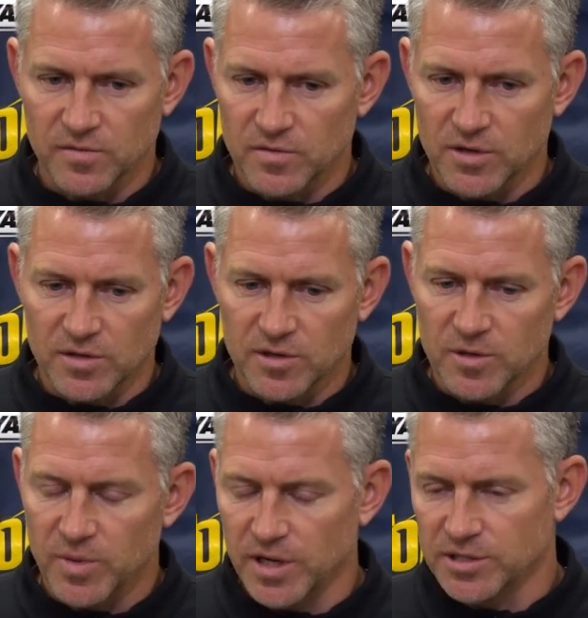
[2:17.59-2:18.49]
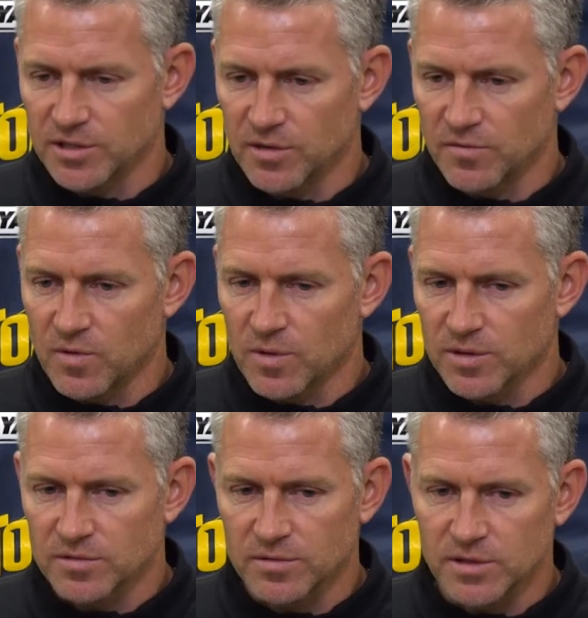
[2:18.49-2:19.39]
You got to turn the page and go forward.
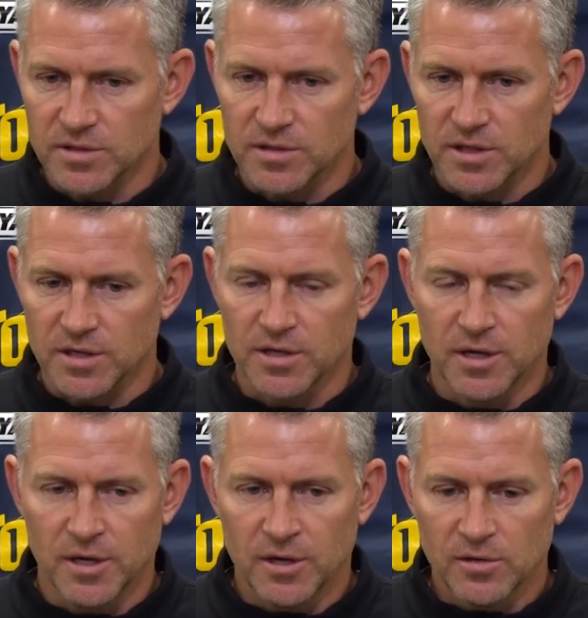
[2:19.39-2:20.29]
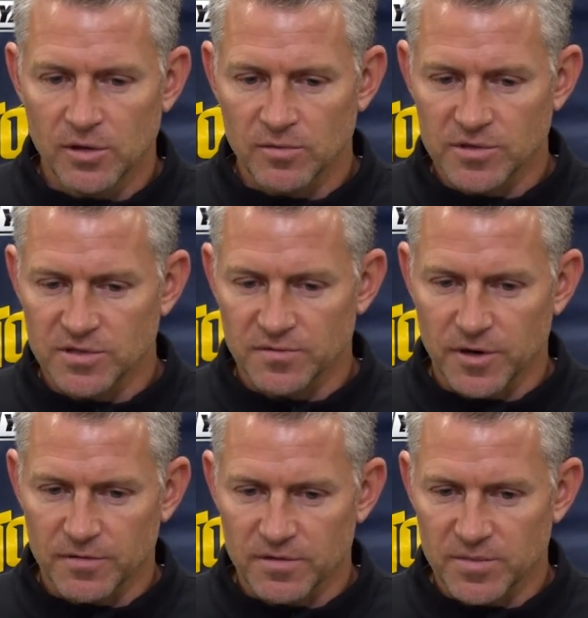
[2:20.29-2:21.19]
And and uh, look what's in
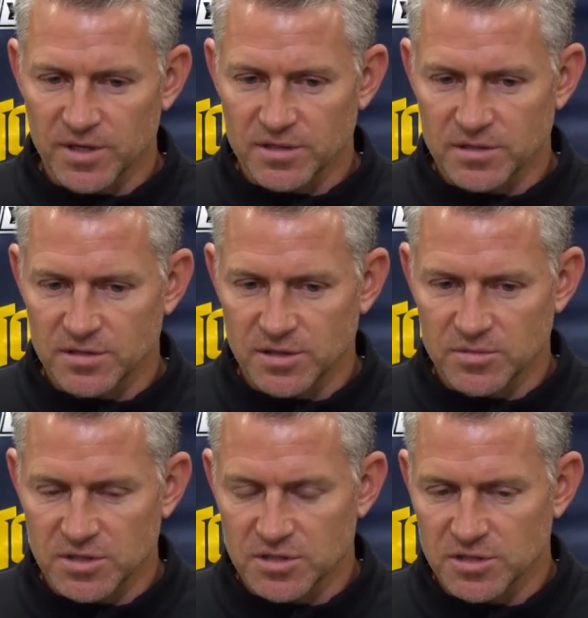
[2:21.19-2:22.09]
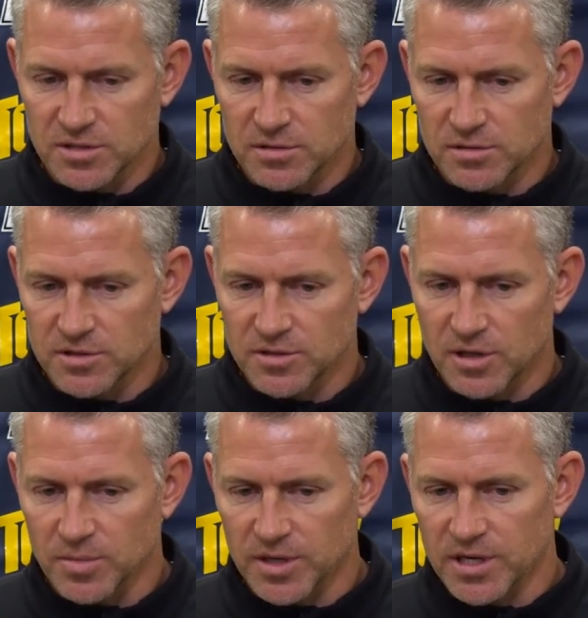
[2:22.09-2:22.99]
front of you because the teams that you that you're
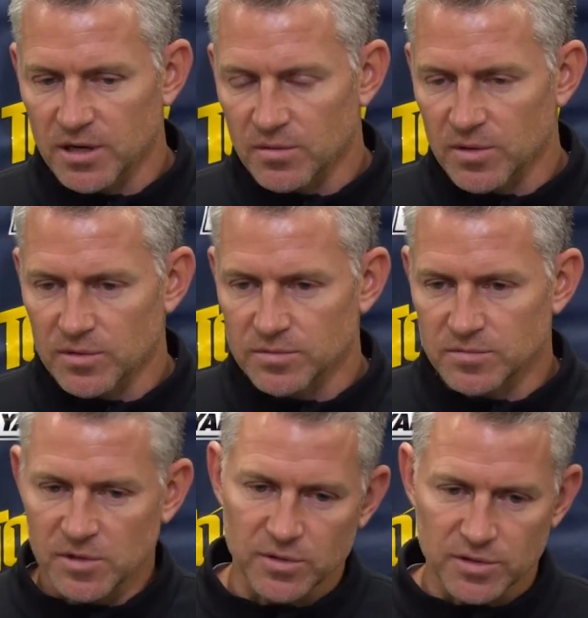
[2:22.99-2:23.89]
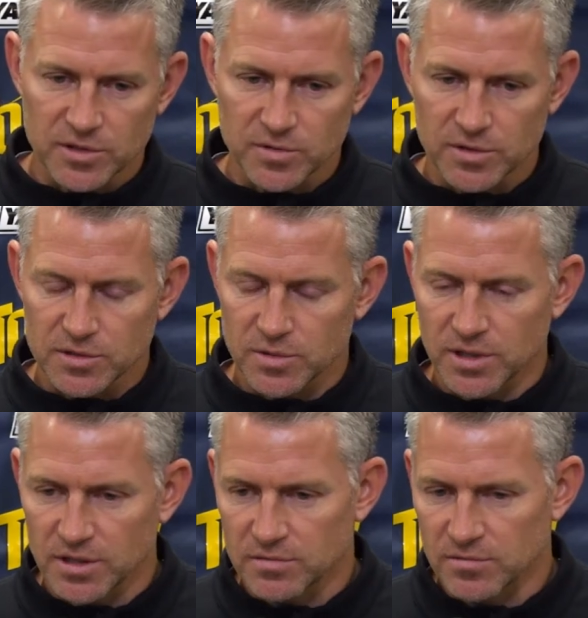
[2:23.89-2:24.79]
going to play down the road, including this one this
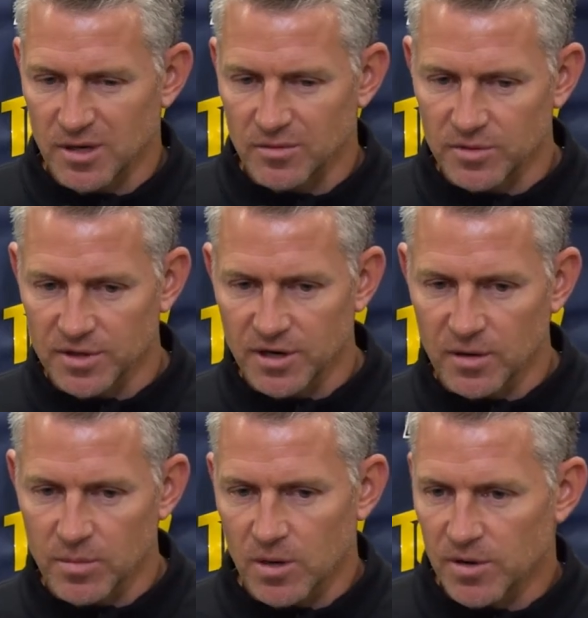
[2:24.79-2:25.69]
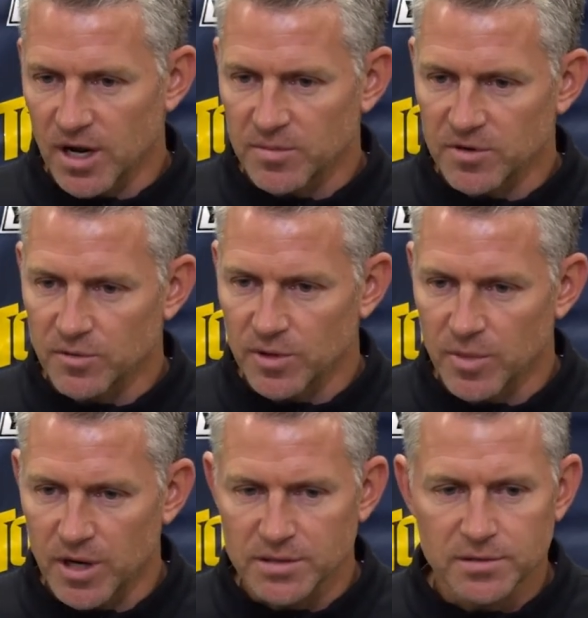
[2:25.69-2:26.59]
weekend, they don't really care about what happened to you in the
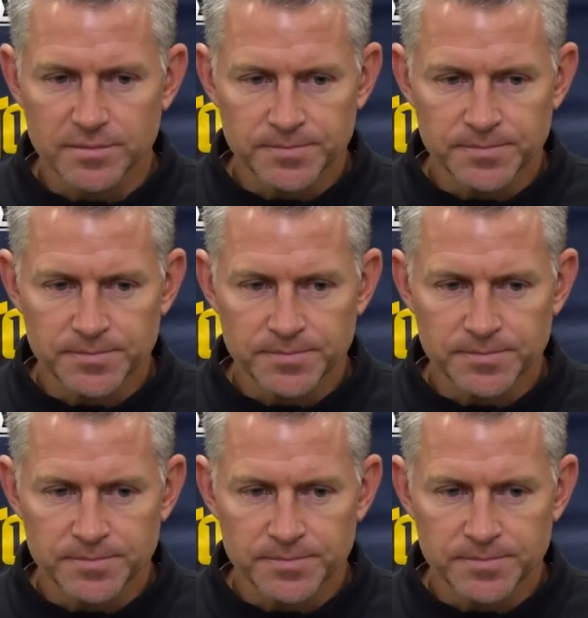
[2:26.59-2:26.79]
past.